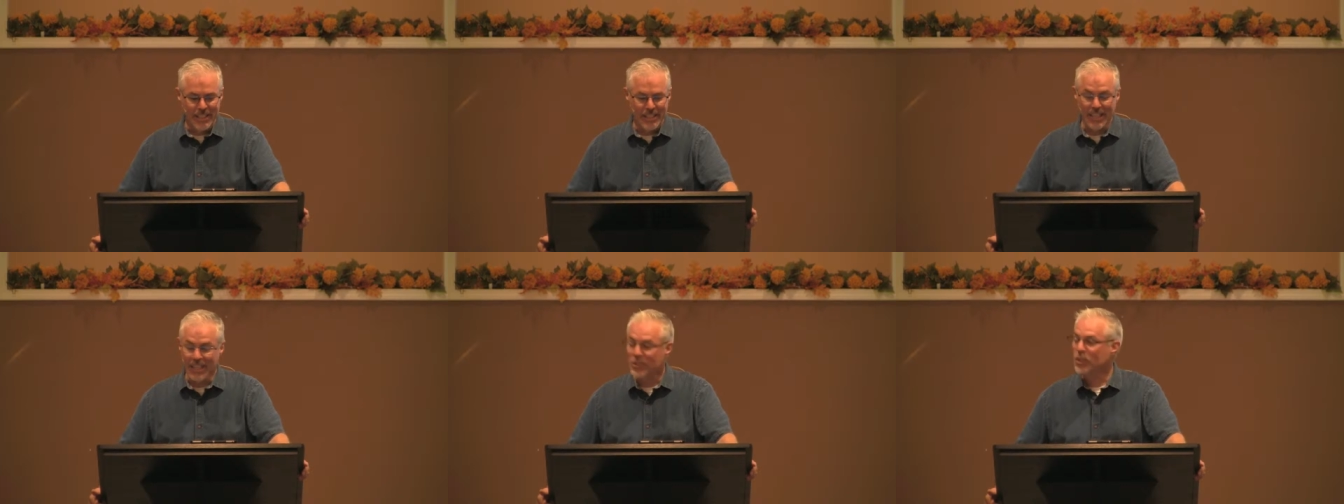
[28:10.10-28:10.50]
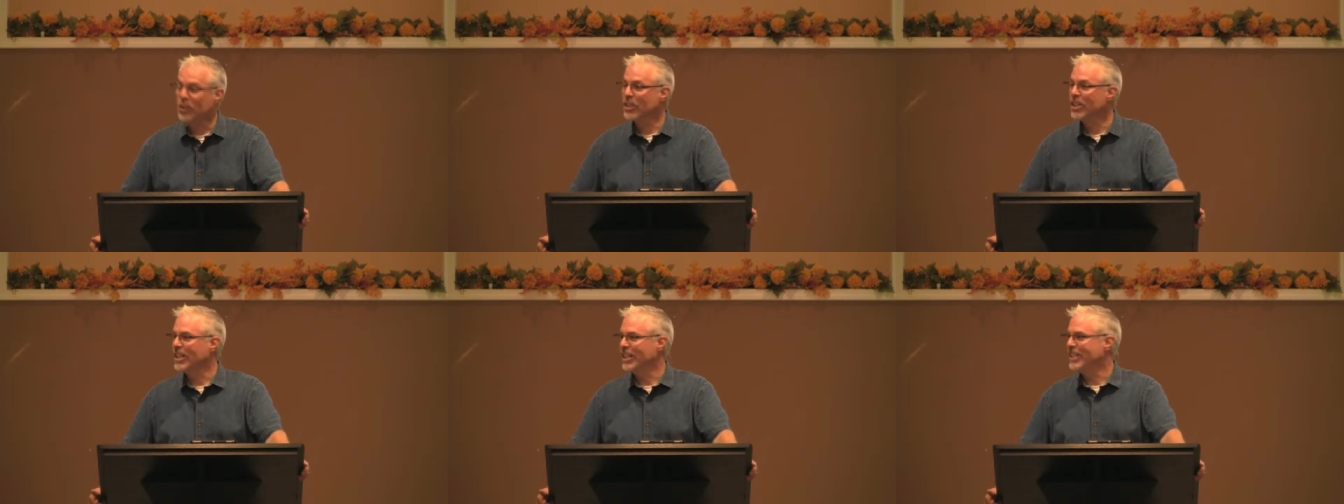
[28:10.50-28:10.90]
And that's
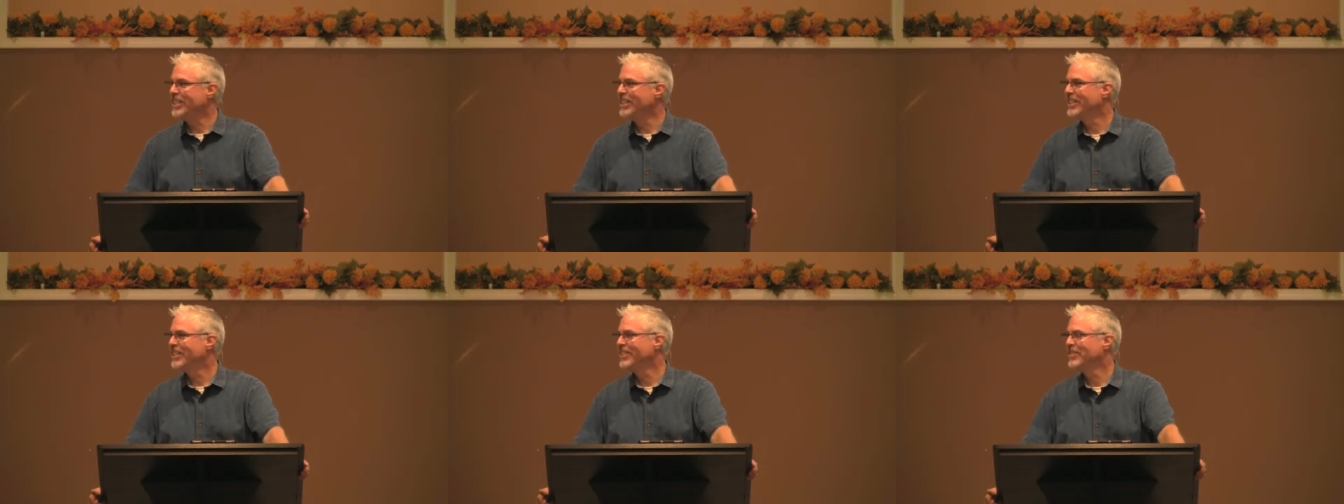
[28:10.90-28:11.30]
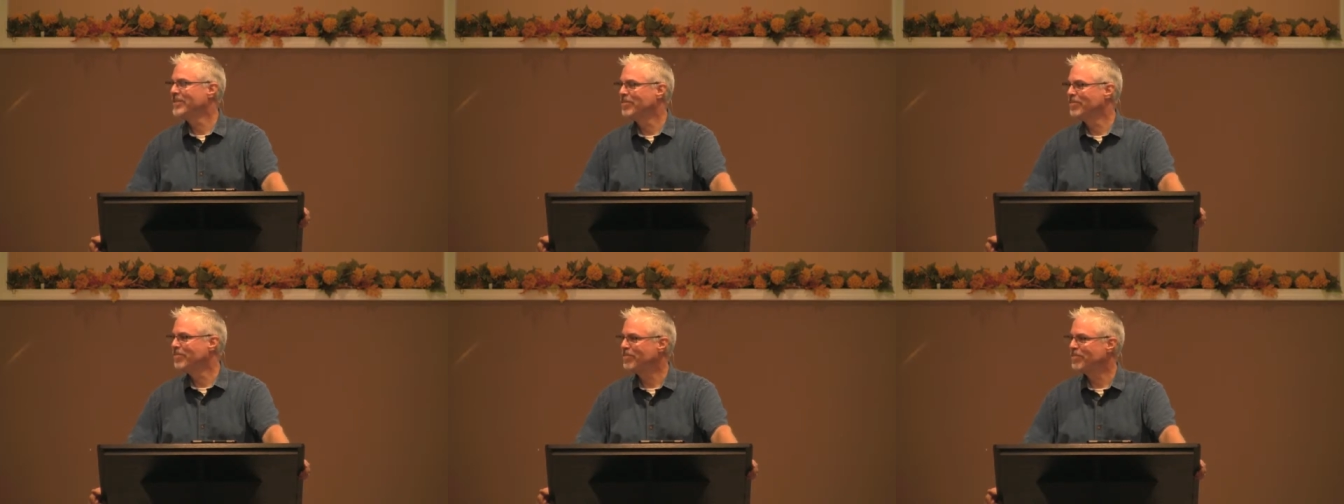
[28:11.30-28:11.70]
good.
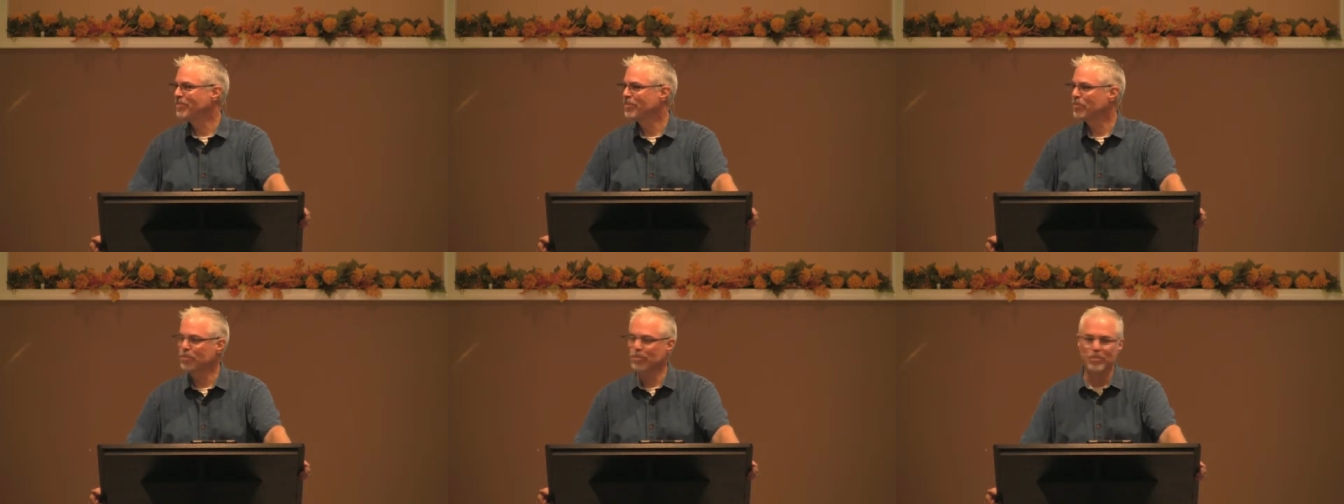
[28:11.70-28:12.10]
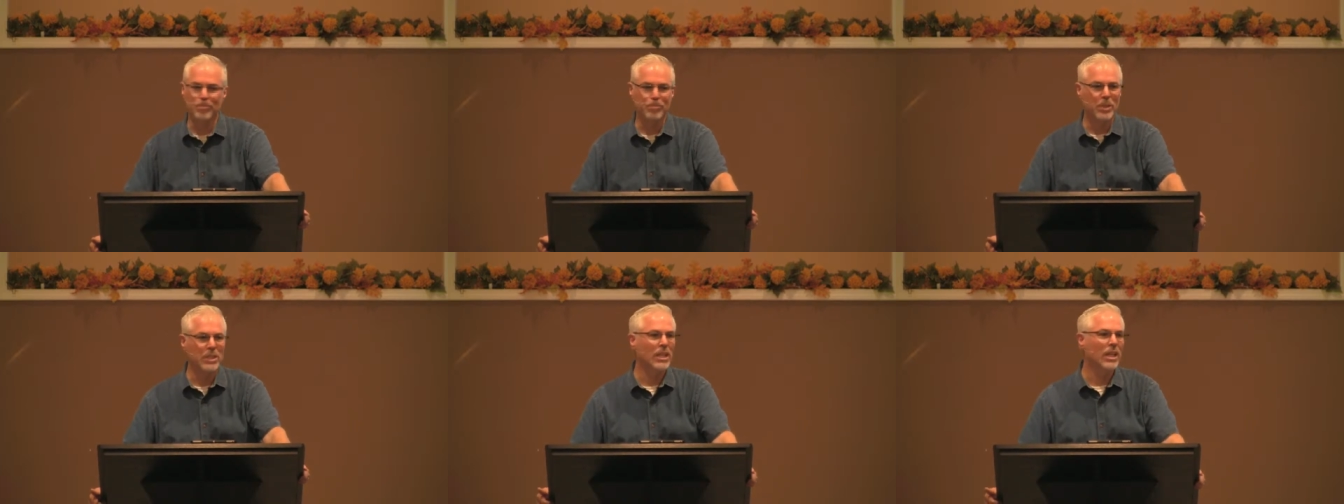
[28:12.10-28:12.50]

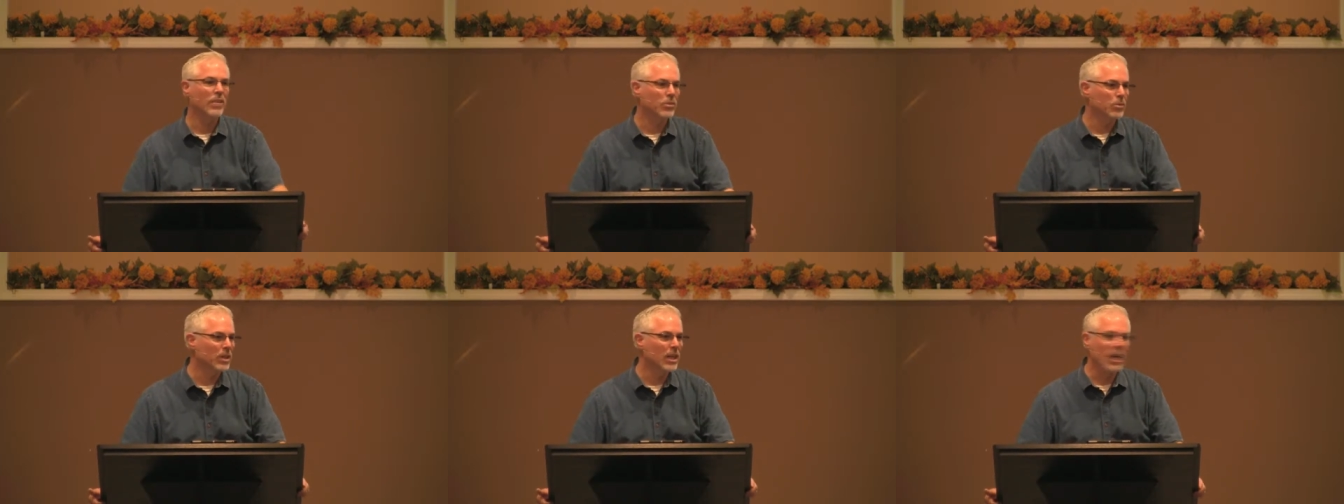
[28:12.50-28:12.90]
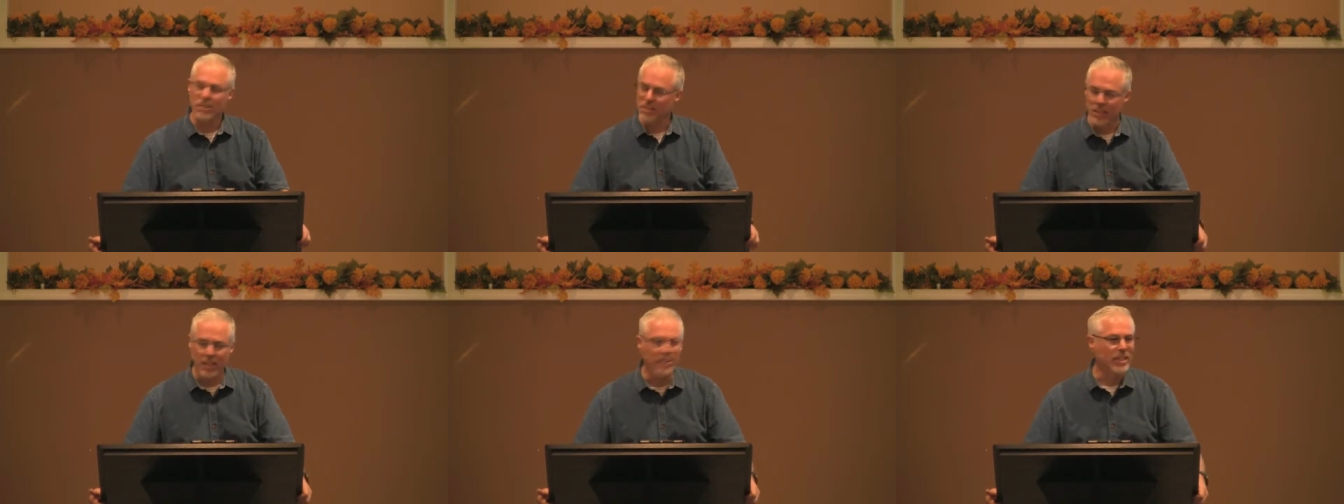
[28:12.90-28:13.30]
But yet, we're
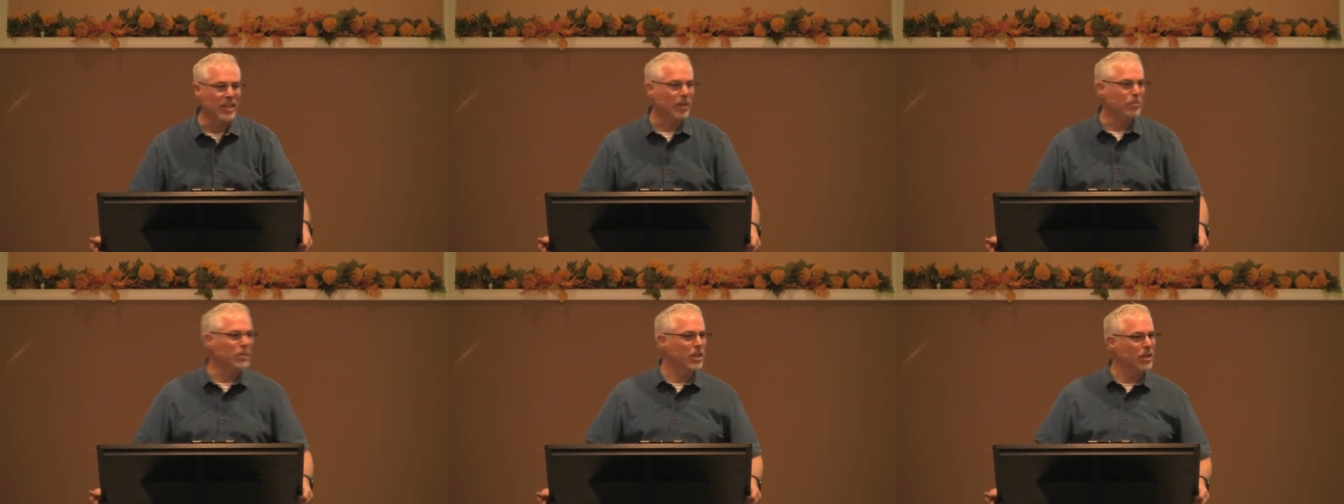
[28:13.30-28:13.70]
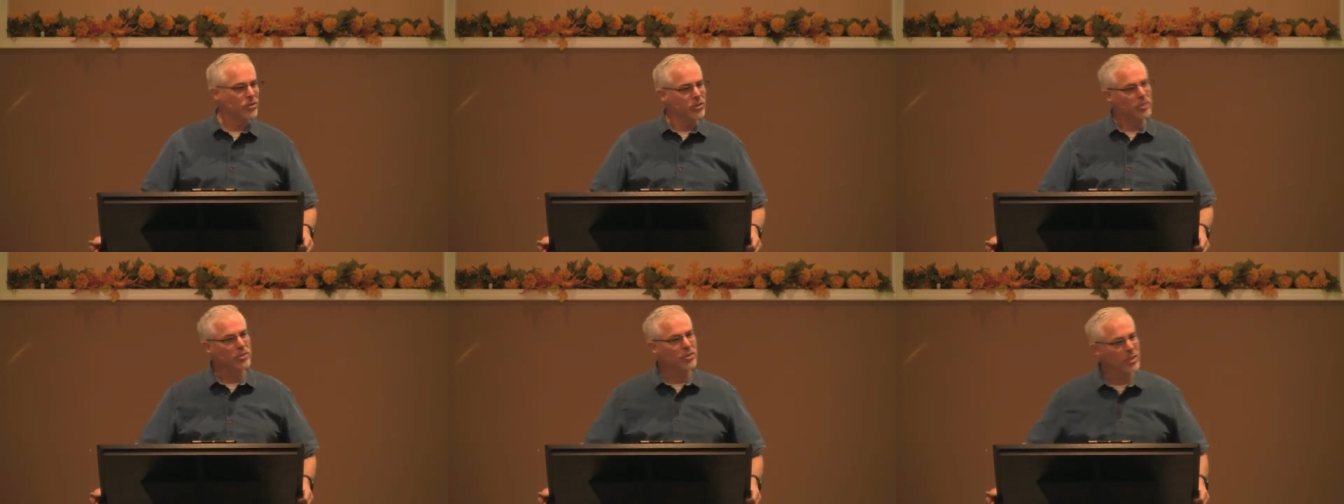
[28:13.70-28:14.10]
not done yet
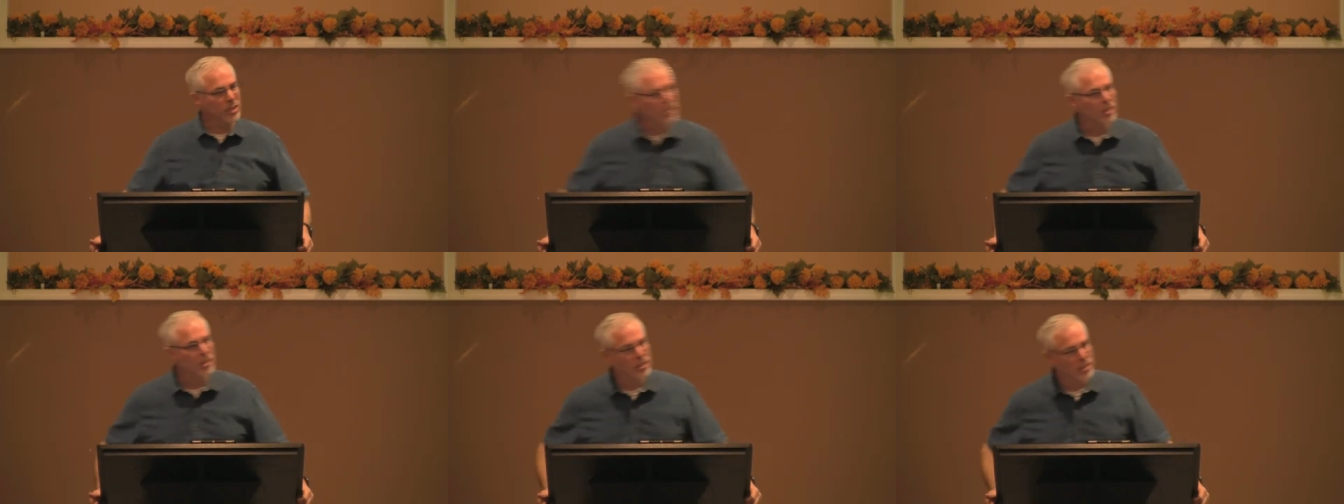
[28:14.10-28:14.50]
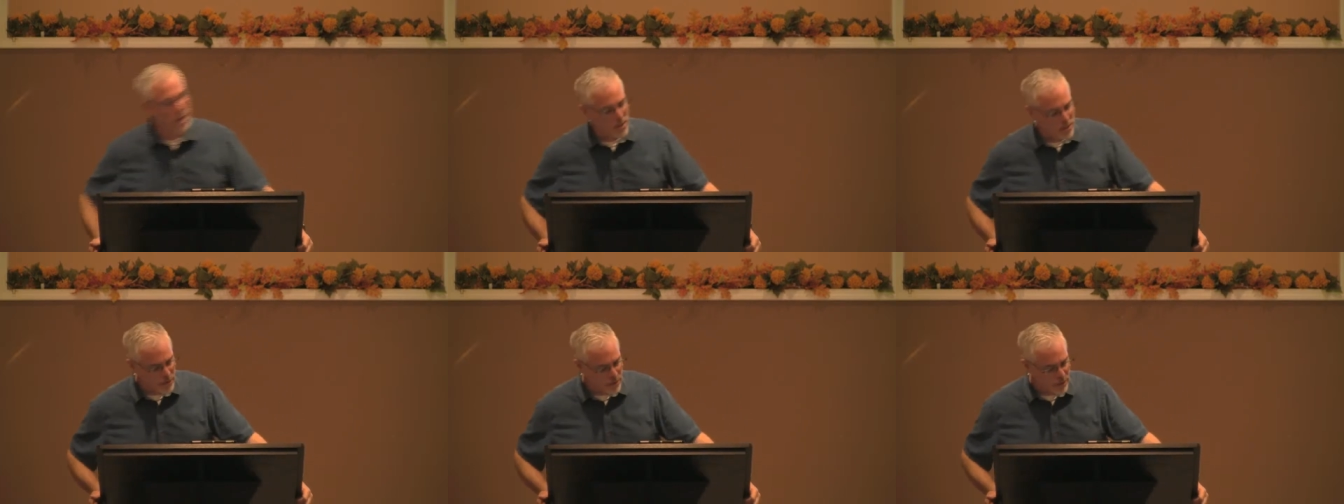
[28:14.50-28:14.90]
because there's still
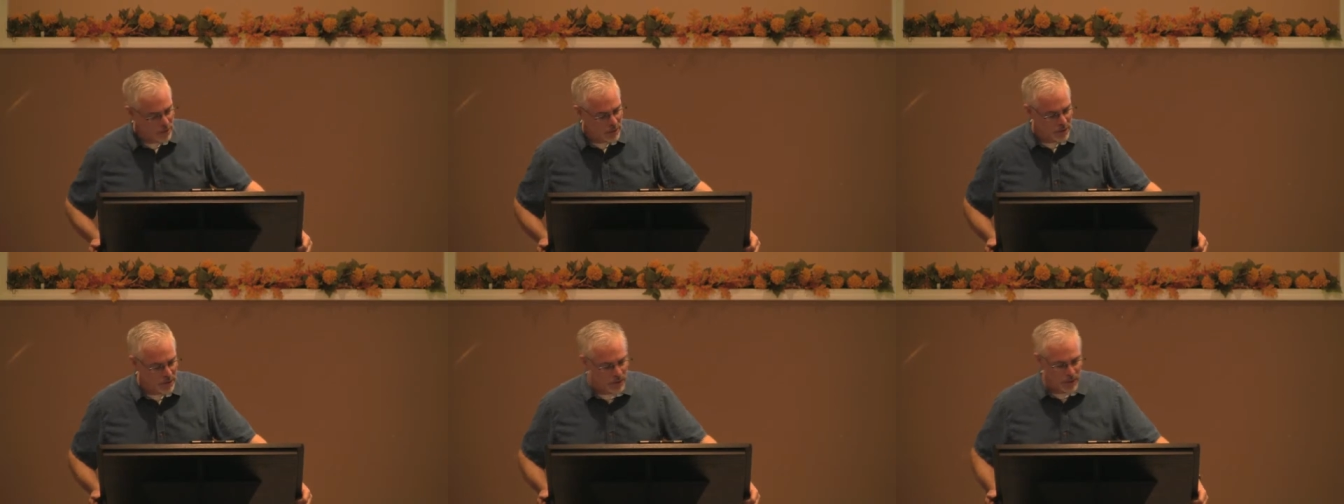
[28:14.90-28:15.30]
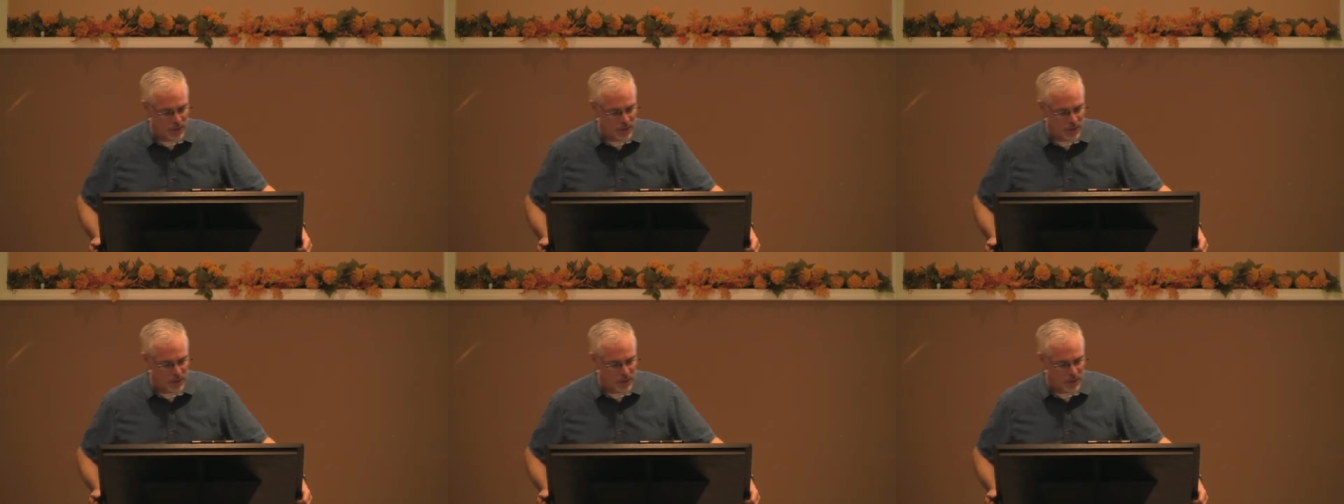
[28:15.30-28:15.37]
another